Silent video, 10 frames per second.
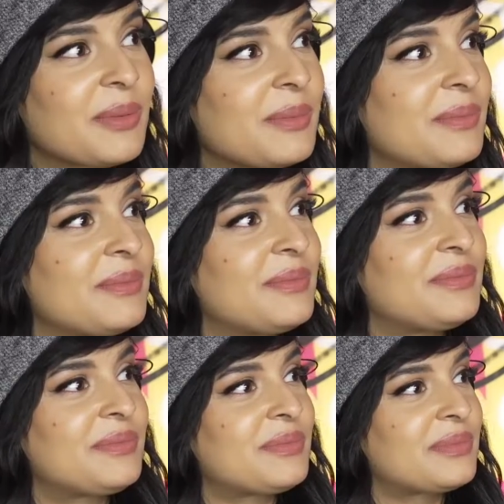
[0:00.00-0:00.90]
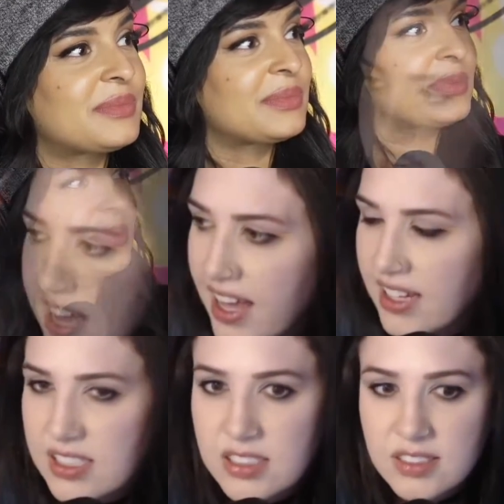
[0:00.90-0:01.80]
that their
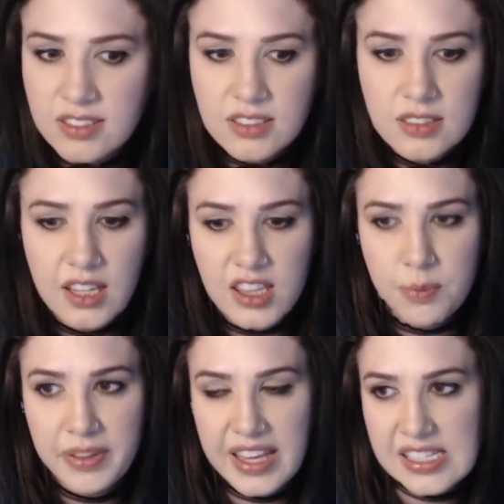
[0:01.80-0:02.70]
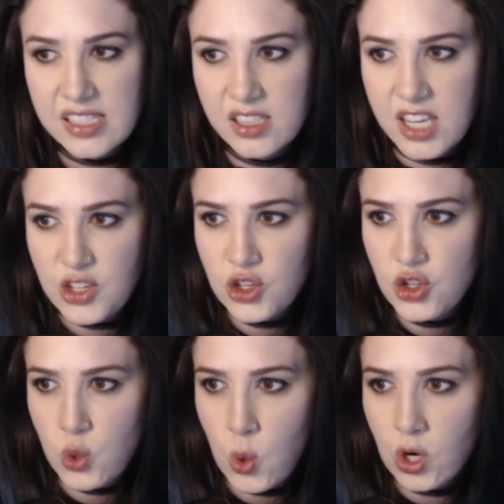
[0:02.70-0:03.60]
CDN, like the place that they
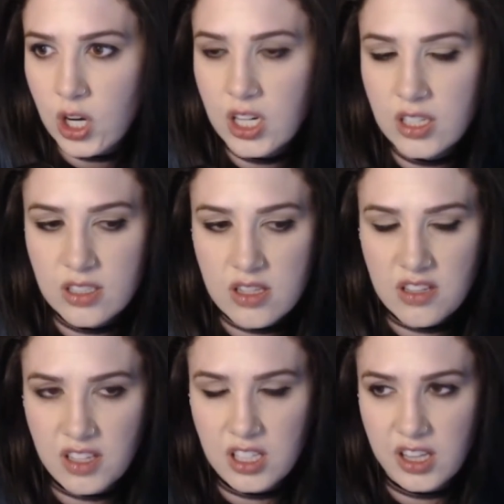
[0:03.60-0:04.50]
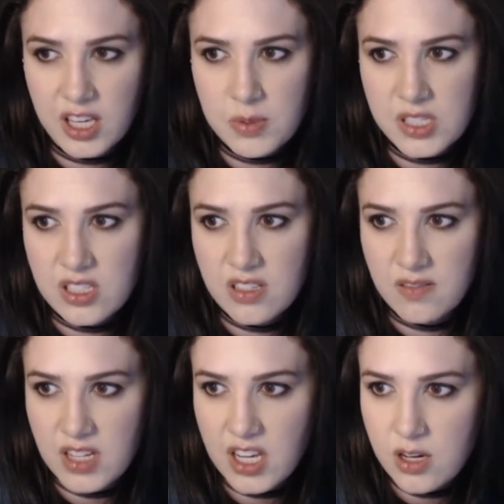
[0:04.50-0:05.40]
store the clips and the
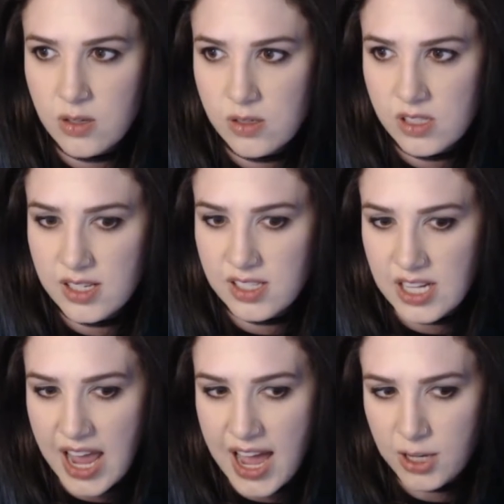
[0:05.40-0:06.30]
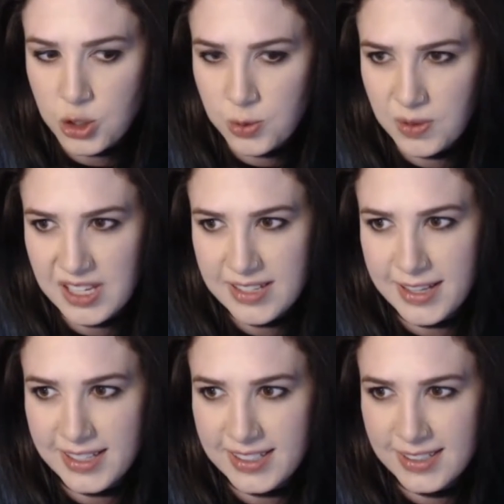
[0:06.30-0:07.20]
videos, isn't actually
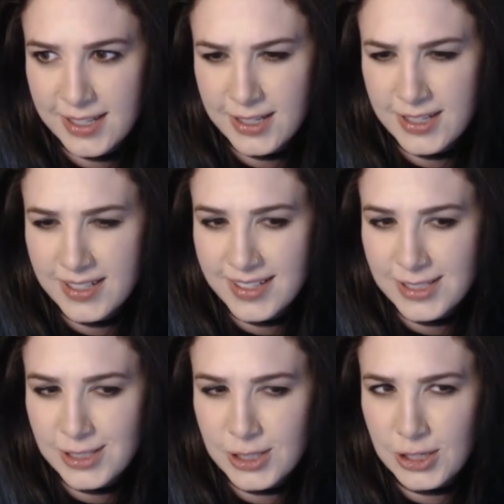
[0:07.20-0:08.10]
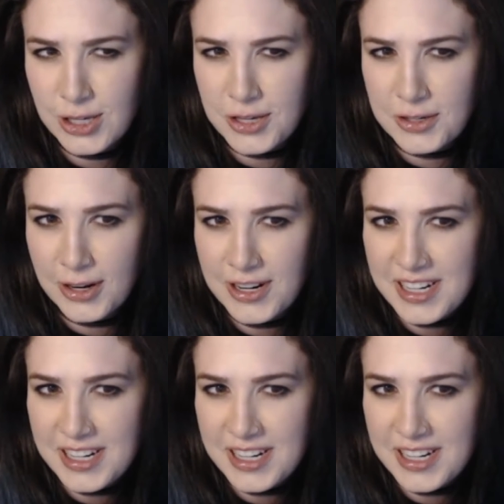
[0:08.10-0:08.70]
like secured.